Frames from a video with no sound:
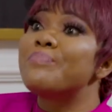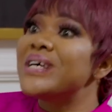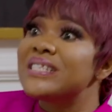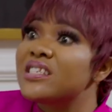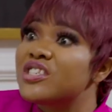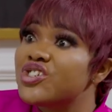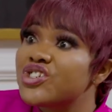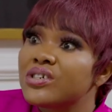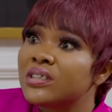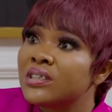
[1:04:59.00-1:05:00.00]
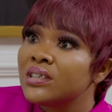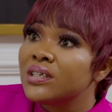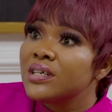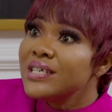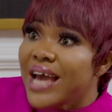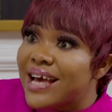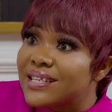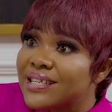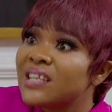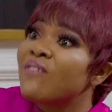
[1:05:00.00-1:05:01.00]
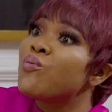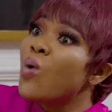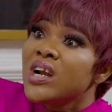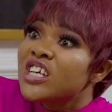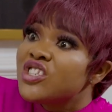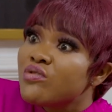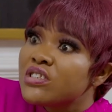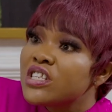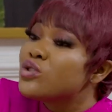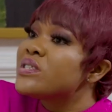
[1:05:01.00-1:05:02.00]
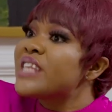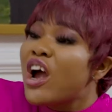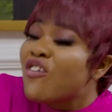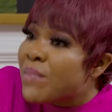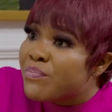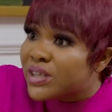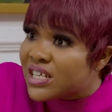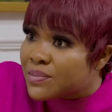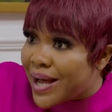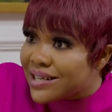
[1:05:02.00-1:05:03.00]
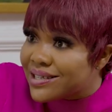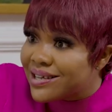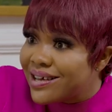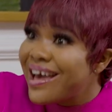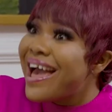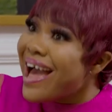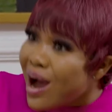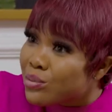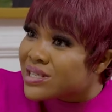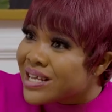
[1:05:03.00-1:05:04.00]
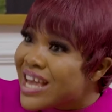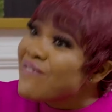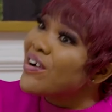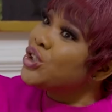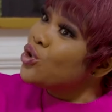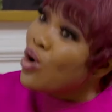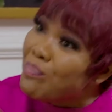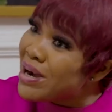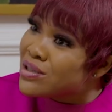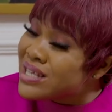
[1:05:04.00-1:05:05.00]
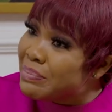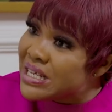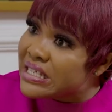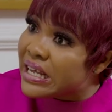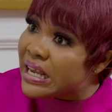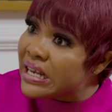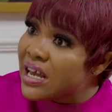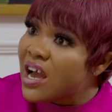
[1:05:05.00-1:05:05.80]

best decision. Yes, and I've warned her seriously to stay off my brother's path. Else, if I should go back to that place again,